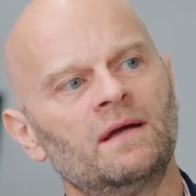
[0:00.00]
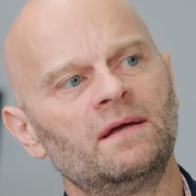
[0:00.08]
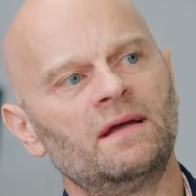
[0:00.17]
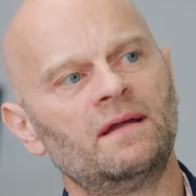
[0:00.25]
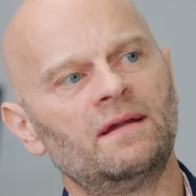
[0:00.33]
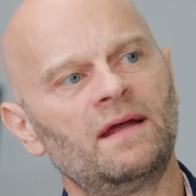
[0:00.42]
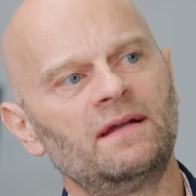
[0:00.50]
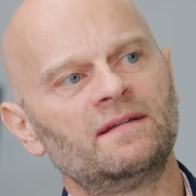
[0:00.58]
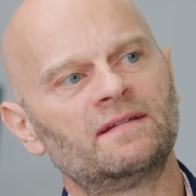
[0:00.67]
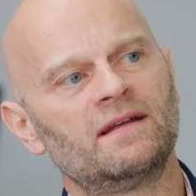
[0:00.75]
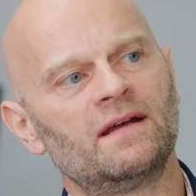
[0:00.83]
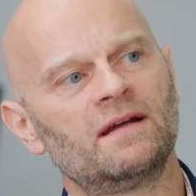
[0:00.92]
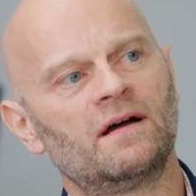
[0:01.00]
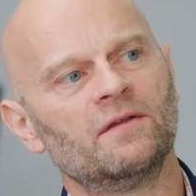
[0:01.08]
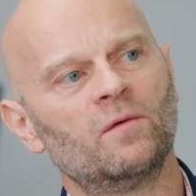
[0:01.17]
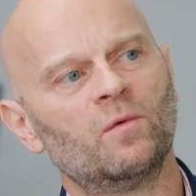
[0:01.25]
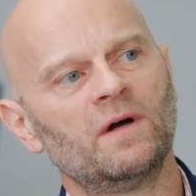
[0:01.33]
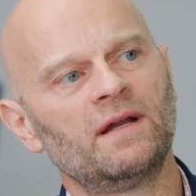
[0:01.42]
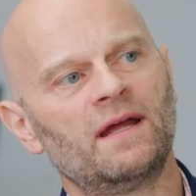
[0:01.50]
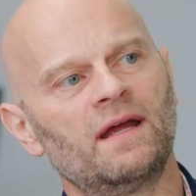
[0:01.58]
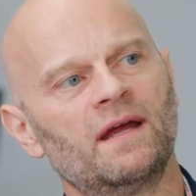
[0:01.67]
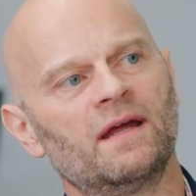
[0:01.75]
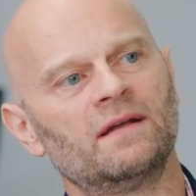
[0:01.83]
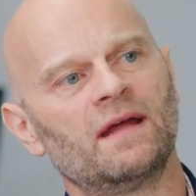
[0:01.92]
And that is that, on the one
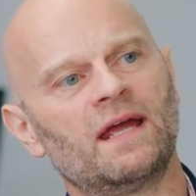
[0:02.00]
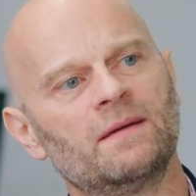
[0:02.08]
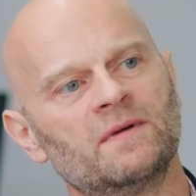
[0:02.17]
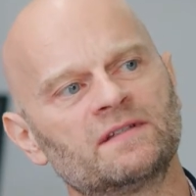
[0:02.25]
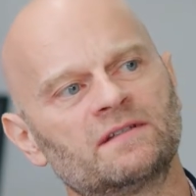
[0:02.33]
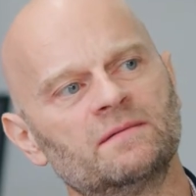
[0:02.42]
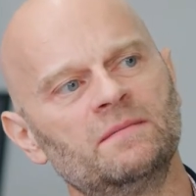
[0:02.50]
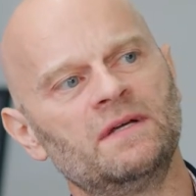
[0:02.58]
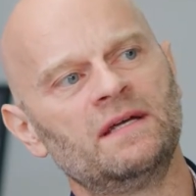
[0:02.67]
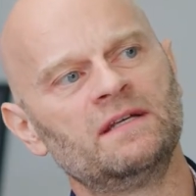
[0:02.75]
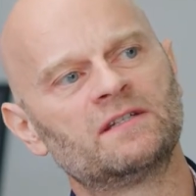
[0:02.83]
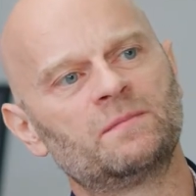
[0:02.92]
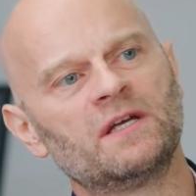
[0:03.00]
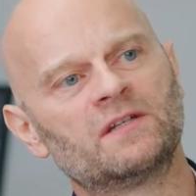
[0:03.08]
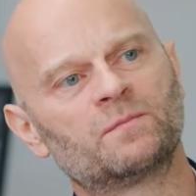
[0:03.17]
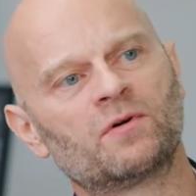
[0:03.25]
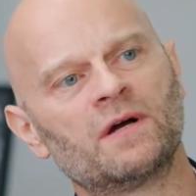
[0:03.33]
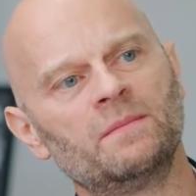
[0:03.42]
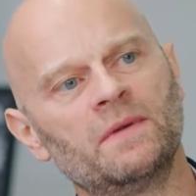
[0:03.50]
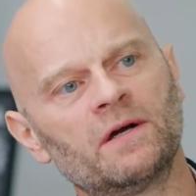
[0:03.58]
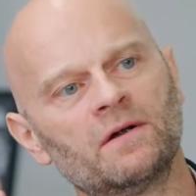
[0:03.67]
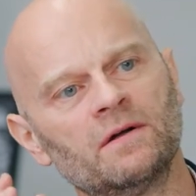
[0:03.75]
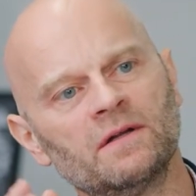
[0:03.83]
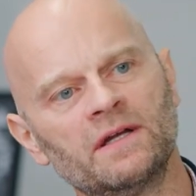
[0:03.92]
hand, Amos, to me, speaks
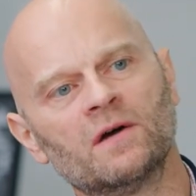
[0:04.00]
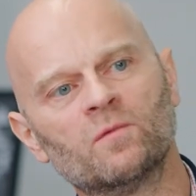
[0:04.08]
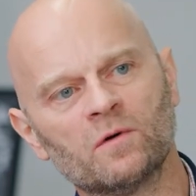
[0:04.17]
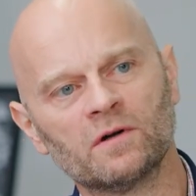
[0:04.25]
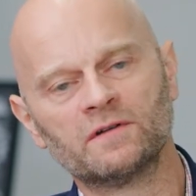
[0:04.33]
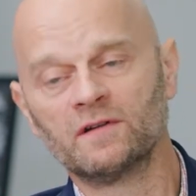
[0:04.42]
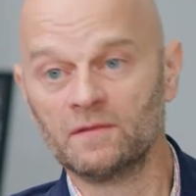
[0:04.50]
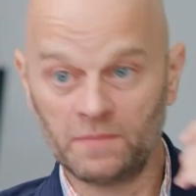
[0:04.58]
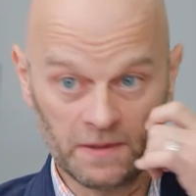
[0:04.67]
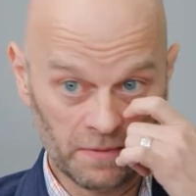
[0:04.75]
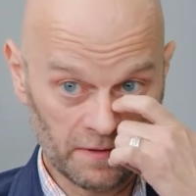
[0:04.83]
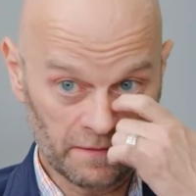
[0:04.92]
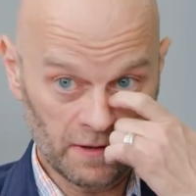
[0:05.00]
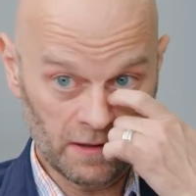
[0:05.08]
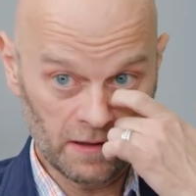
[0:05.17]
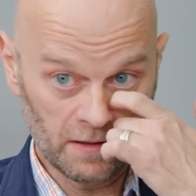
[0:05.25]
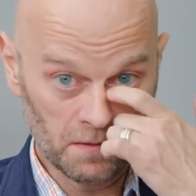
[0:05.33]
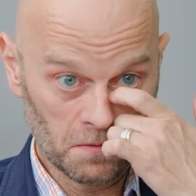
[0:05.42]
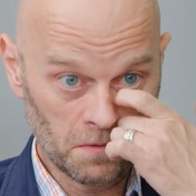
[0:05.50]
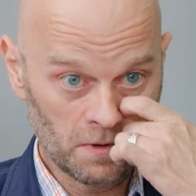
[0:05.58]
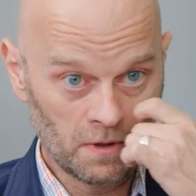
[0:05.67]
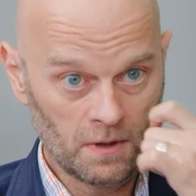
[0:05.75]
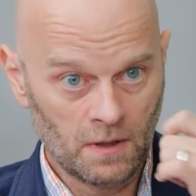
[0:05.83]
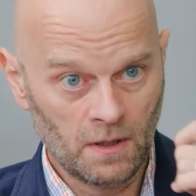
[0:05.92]
primarily a word to the people of God.
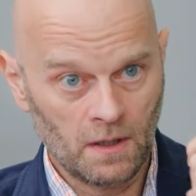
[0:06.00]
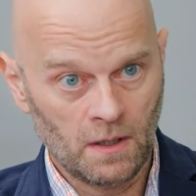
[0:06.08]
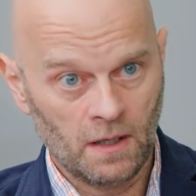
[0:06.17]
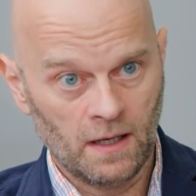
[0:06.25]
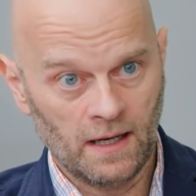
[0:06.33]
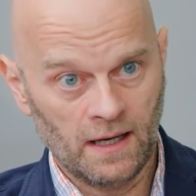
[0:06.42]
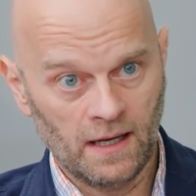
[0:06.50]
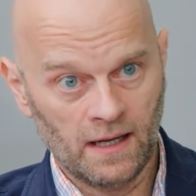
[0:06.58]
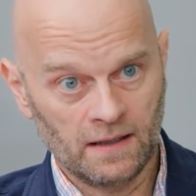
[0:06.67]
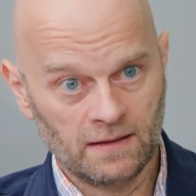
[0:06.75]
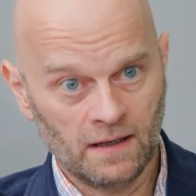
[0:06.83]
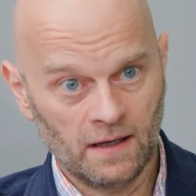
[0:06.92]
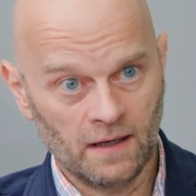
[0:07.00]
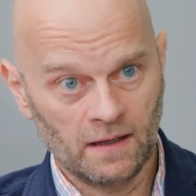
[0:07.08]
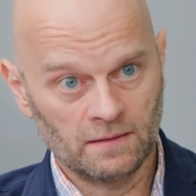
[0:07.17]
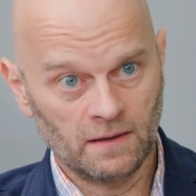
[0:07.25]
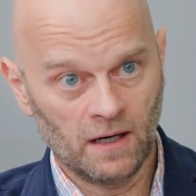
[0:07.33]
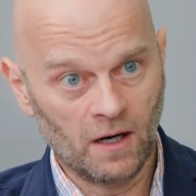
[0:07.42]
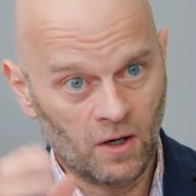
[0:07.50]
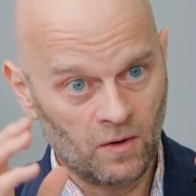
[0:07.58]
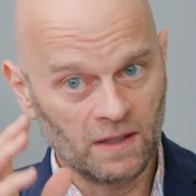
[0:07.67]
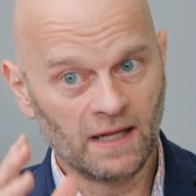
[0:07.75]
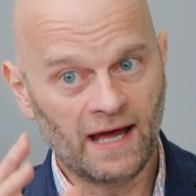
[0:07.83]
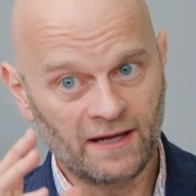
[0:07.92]
And,
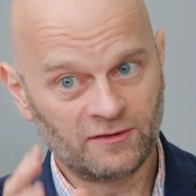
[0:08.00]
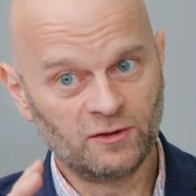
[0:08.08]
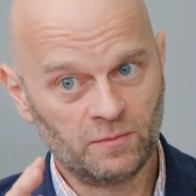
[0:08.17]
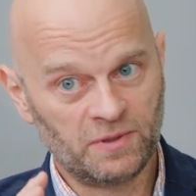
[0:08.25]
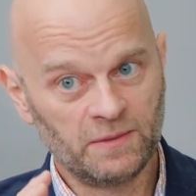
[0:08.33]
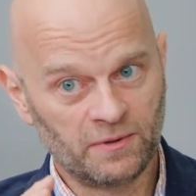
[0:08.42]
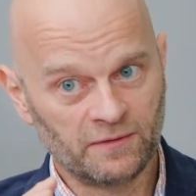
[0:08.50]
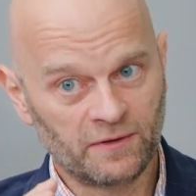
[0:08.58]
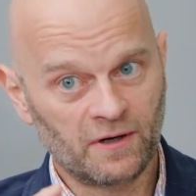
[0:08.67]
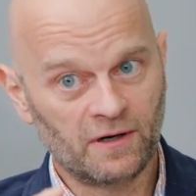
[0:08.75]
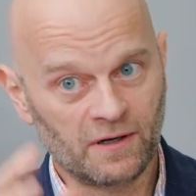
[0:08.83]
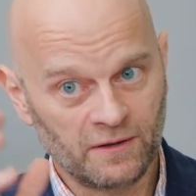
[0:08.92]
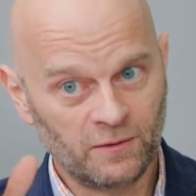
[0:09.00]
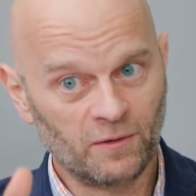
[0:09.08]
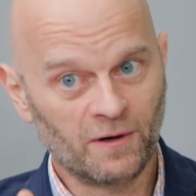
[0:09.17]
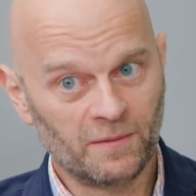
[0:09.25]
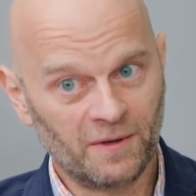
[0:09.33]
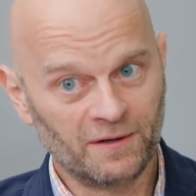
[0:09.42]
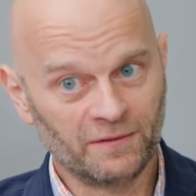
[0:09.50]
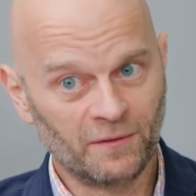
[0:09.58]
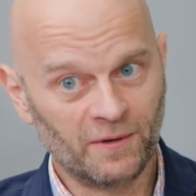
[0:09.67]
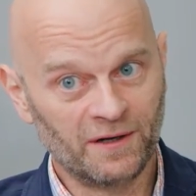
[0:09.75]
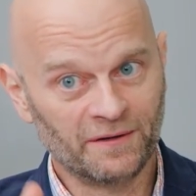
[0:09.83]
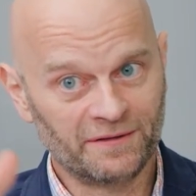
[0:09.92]
oh, alas, you people of God who are among the
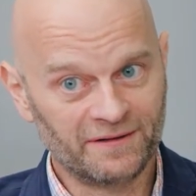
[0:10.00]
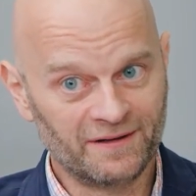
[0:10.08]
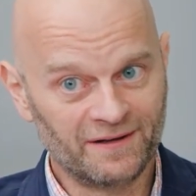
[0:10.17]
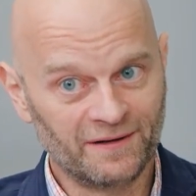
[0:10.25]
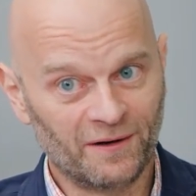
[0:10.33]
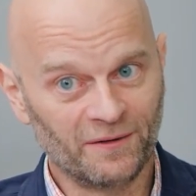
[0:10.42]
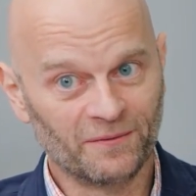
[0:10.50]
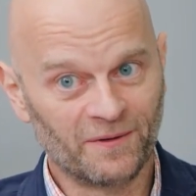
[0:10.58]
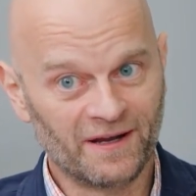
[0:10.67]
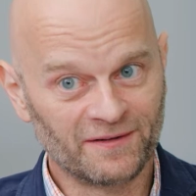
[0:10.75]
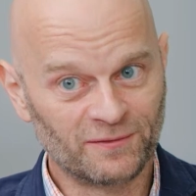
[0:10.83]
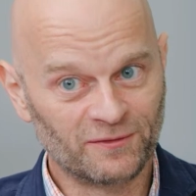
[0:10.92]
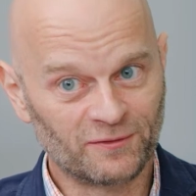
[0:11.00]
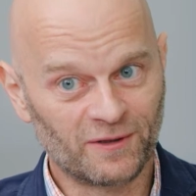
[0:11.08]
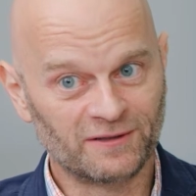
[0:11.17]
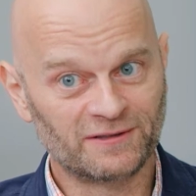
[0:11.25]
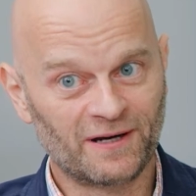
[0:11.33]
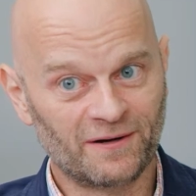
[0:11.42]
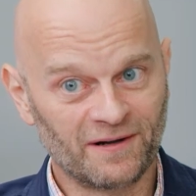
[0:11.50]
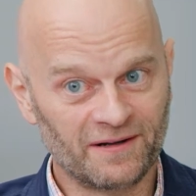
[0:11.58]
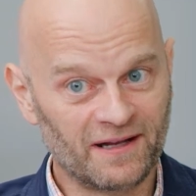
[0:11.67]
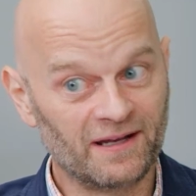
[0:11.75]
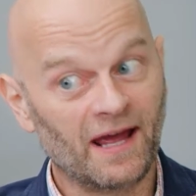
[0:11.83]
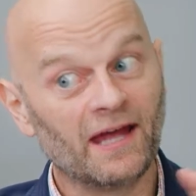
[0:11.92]
wealthy and all the rest, who stretch out
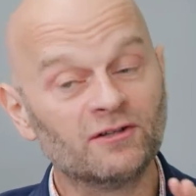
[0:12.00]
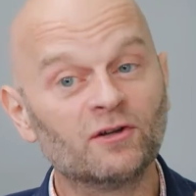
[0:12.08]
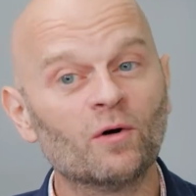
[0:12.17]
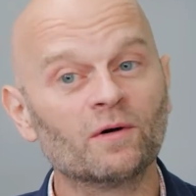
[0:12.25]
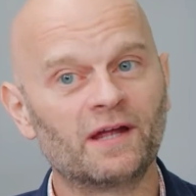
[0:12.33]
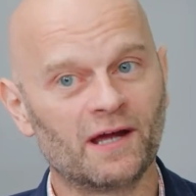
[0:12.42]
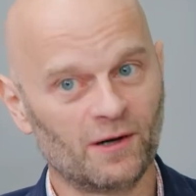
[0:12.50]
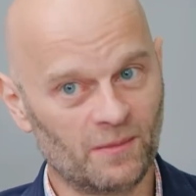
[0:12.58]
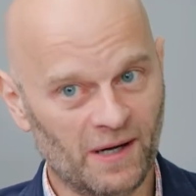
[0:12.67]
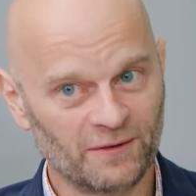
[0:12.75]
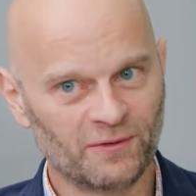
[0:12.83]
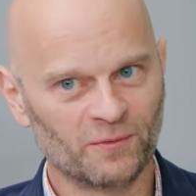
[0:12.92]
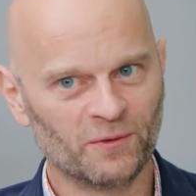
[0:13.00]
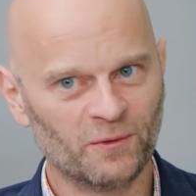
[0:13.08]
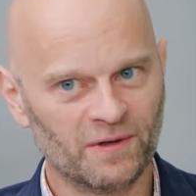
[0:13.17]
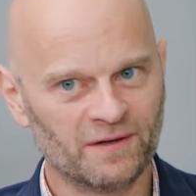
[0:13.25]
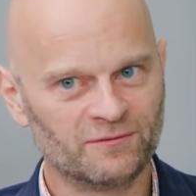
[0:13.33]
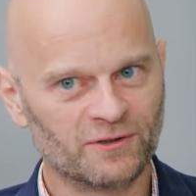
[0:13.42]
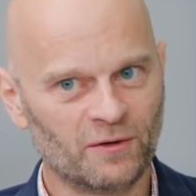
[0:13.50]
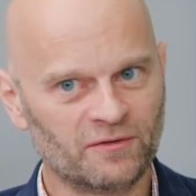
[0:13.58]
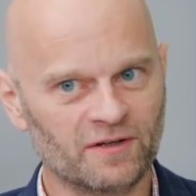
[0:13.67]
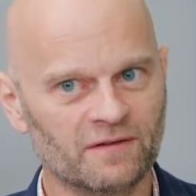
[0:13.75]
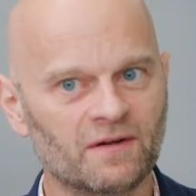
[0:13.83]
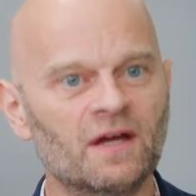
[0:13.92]
on and don't care about the ruin of
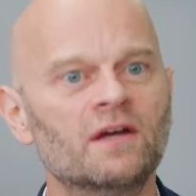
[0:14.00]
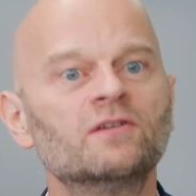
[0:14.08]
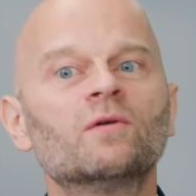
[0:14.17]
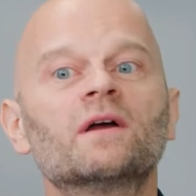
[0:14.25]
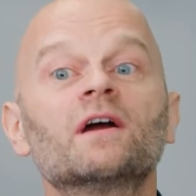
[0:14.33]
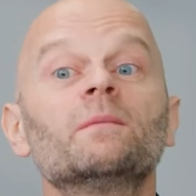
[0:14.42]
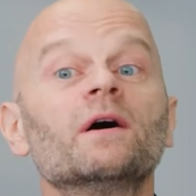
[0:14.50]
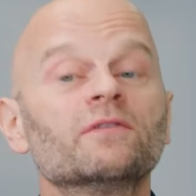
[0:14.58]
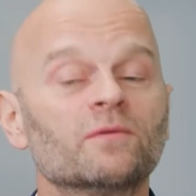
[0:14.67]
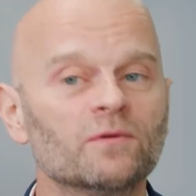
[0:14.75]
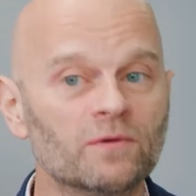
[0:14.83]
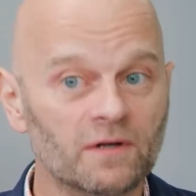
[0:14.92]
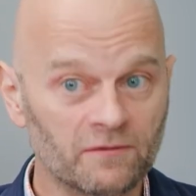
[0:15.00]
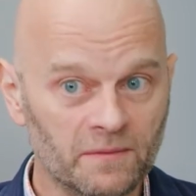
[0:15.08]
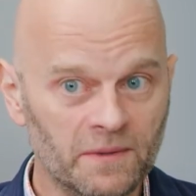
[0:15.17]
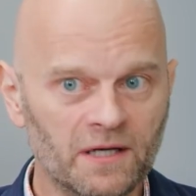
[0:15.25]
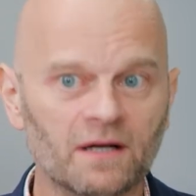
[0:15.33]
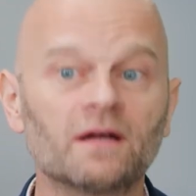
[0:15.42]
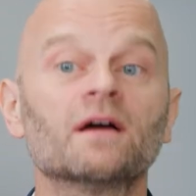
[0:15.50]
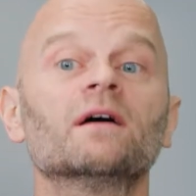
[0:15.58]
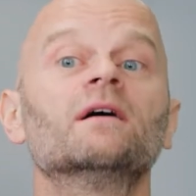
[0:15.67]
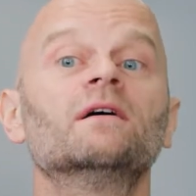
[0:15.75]
Joseph, don't care about the ruin of America,